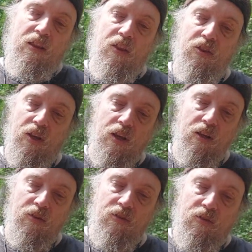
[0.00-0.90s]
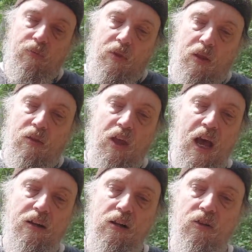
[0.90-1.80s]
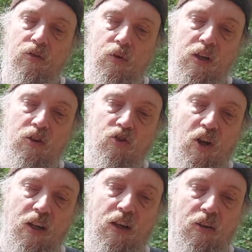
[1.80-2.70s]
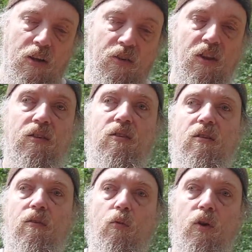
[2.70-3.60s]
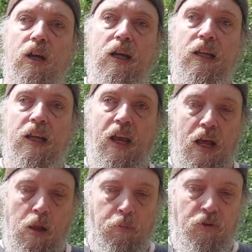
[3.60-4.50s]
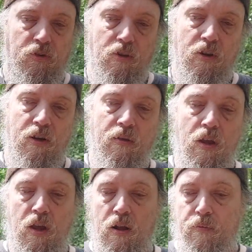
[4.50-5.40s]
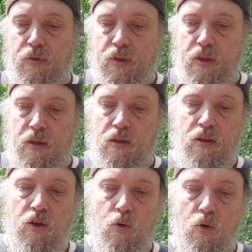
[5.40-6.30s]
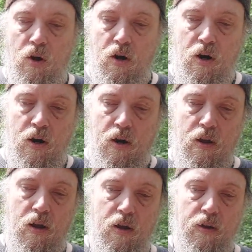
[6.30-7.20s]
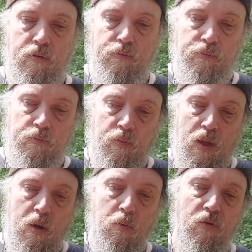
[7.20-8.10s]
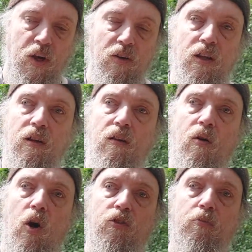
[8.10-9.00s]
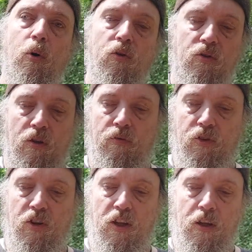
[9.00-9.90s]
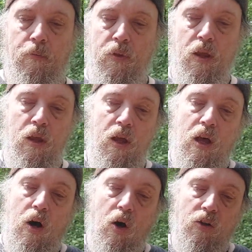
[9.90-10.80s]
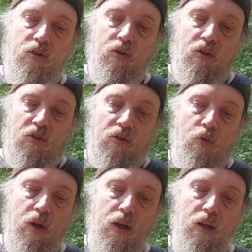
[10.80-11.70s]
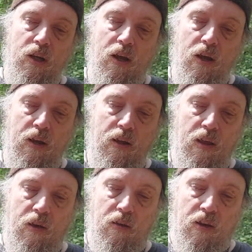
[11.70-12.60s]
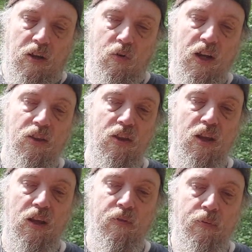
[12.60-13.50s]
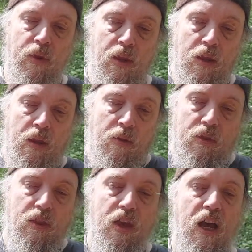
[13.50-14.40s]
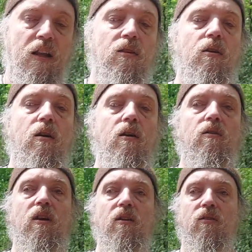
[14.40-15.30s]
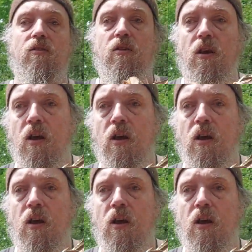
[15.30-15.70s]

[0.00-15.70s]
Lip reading: thing is, the handle is really chunky, and that really helps your preventing hot spots and fatigue. Also, it is a really great thing that this